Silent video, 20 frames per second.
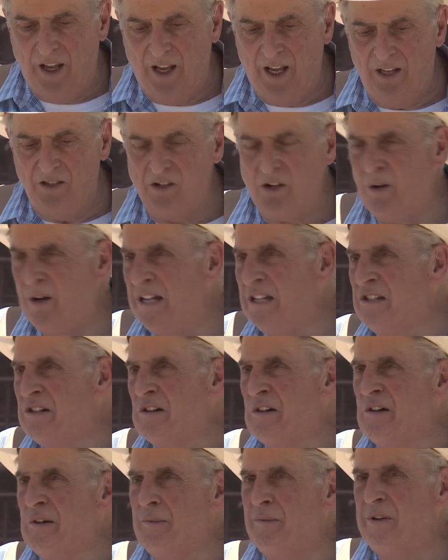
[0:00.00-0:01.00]
And so I
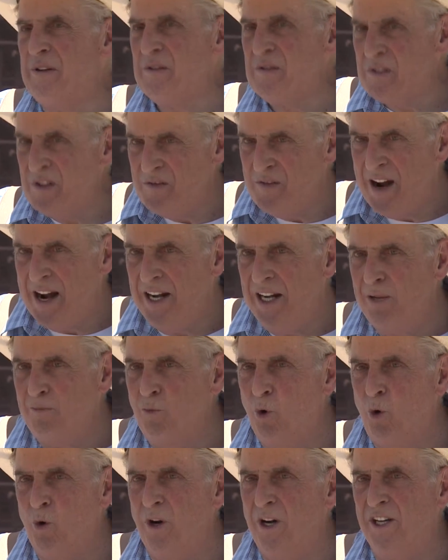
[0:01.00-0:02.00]
started finding
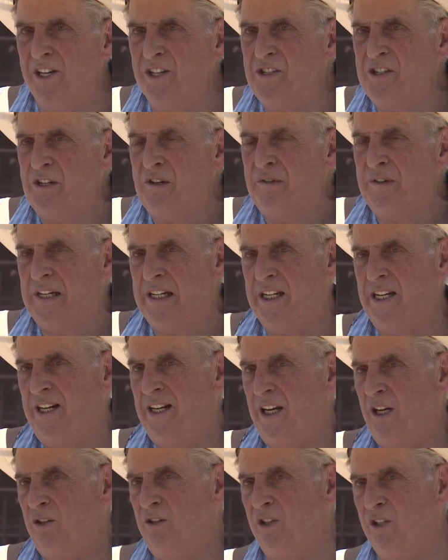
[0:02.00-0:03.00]
more on the Silver King
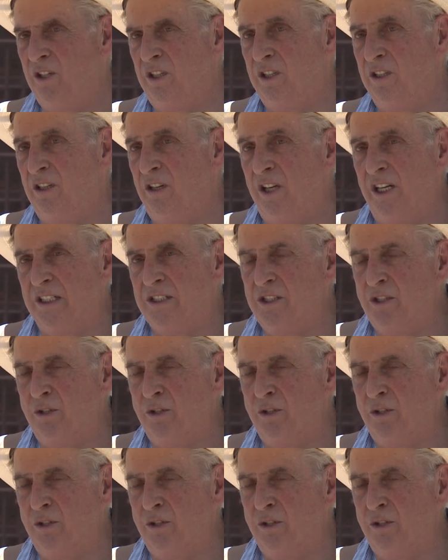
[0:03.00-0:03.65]
than I could on the lost